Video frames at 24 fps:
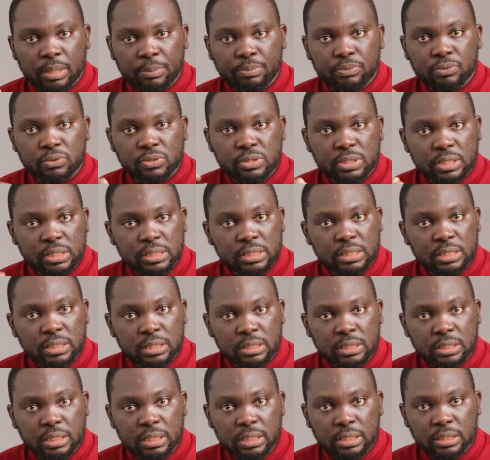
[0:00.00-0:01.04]
you're
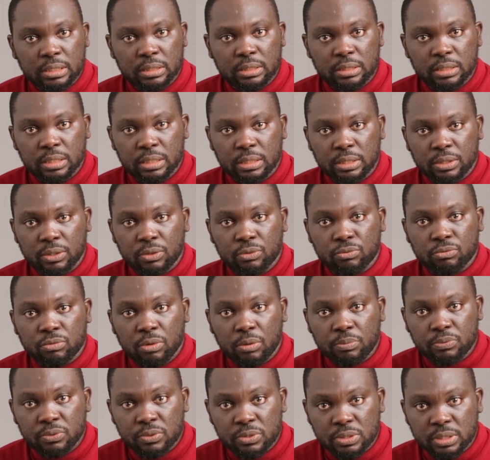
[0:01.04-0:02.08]
processing in your
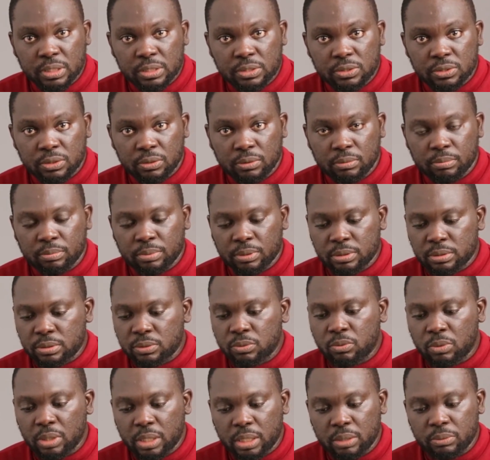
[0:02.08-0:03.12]
RAW processor. But
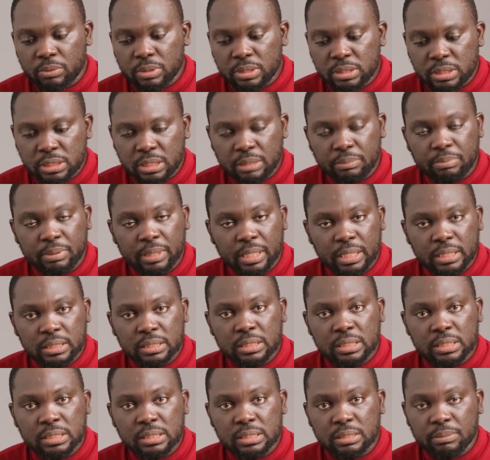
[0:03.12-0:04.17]
working with JPEG,
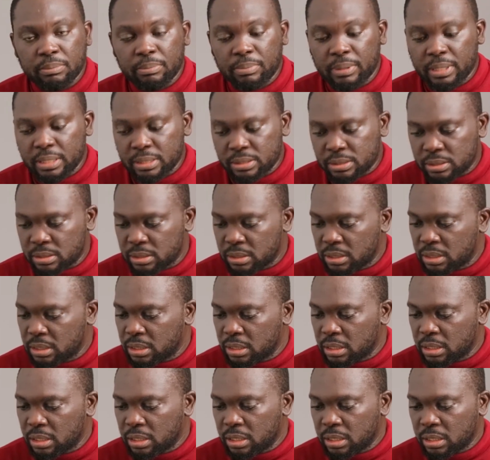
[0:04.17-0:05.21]
this is the best
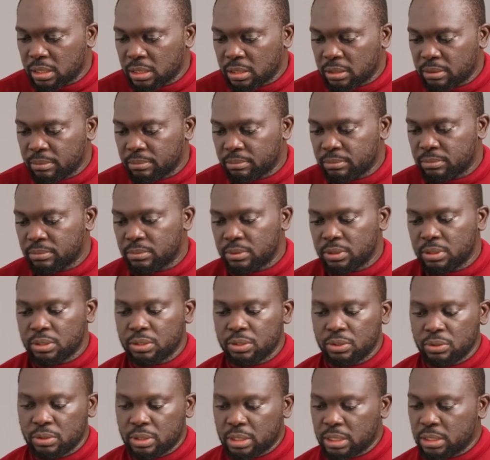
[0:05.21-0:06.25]

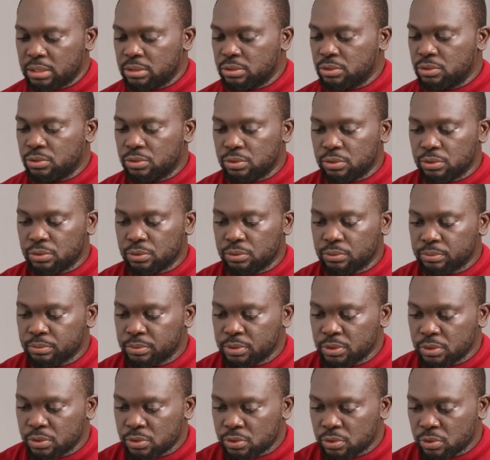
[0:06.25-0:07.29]
you can do.
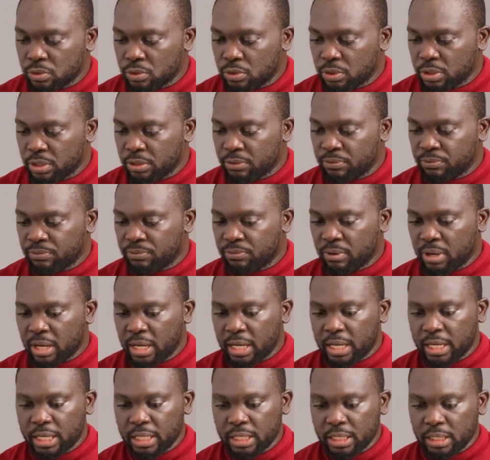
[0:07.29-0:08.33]
So if
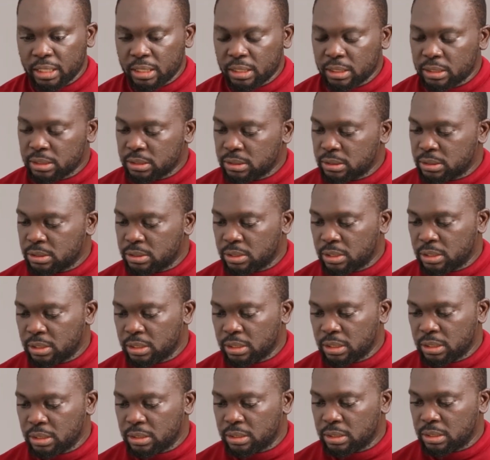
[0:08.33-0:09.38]
I
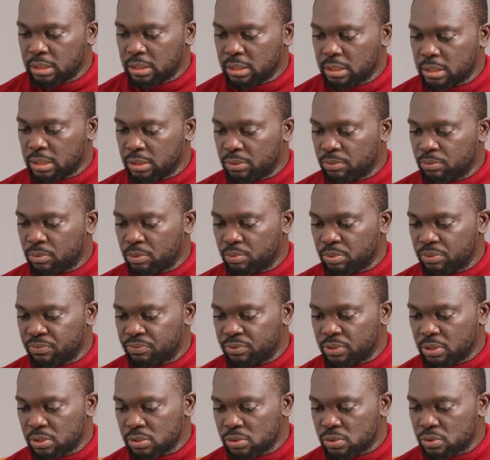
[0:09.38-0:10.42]
turn what we've
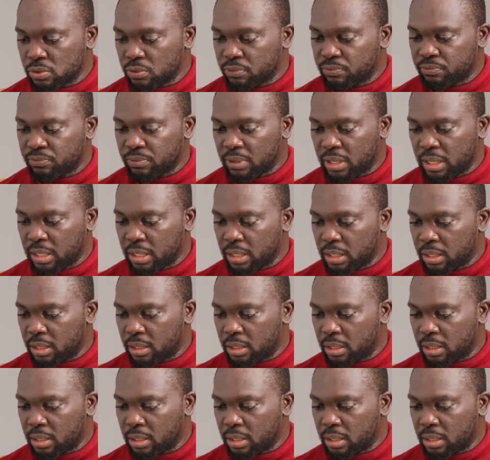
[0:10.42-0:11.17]
done so far